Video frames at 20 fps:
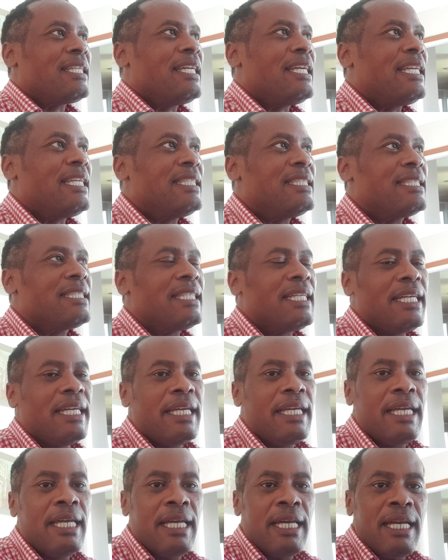is
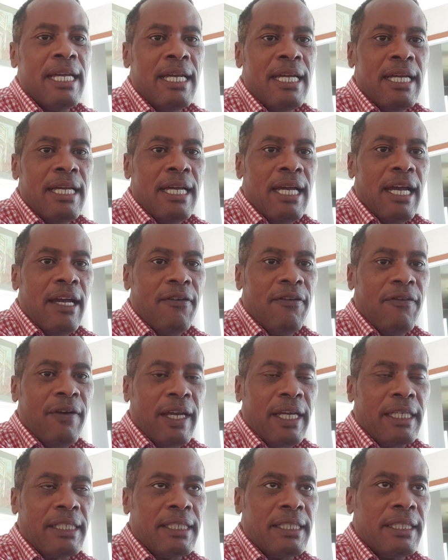a
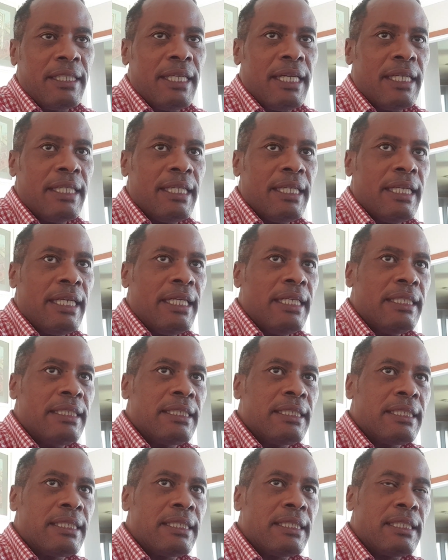factor that
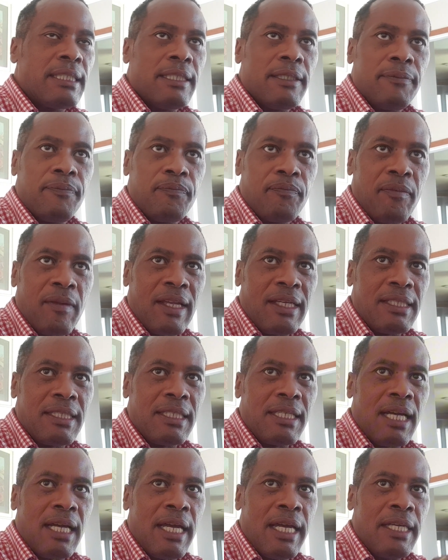is
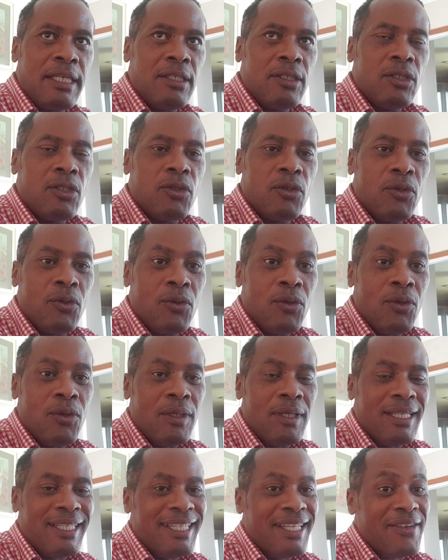assigned to
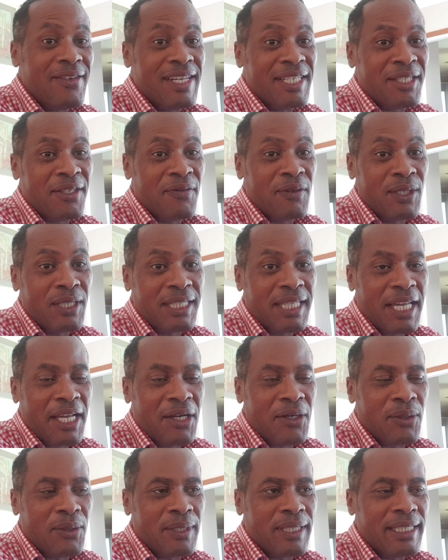the rest of your
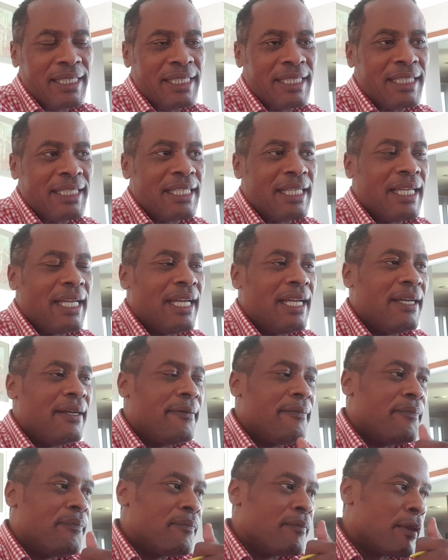stakeholders,
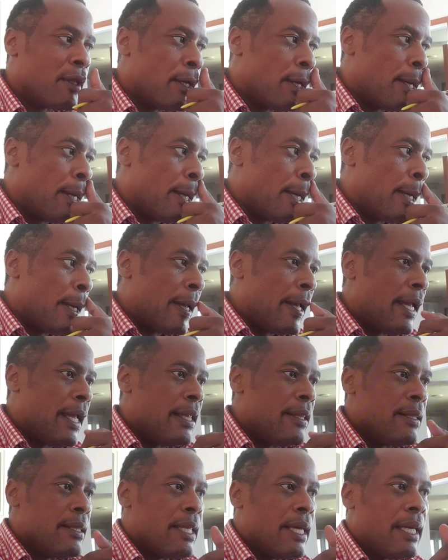and
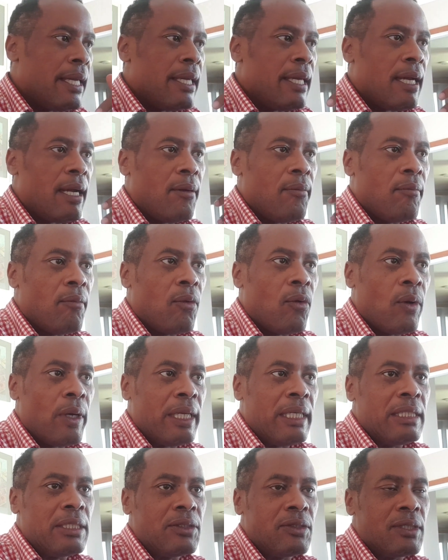they are more
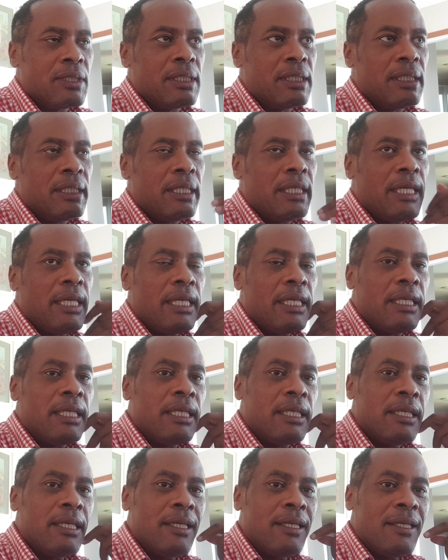interested
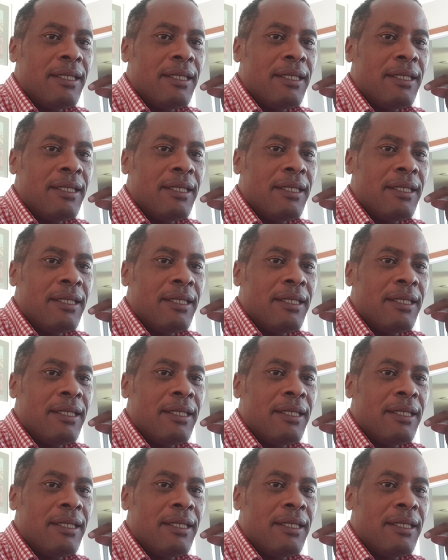in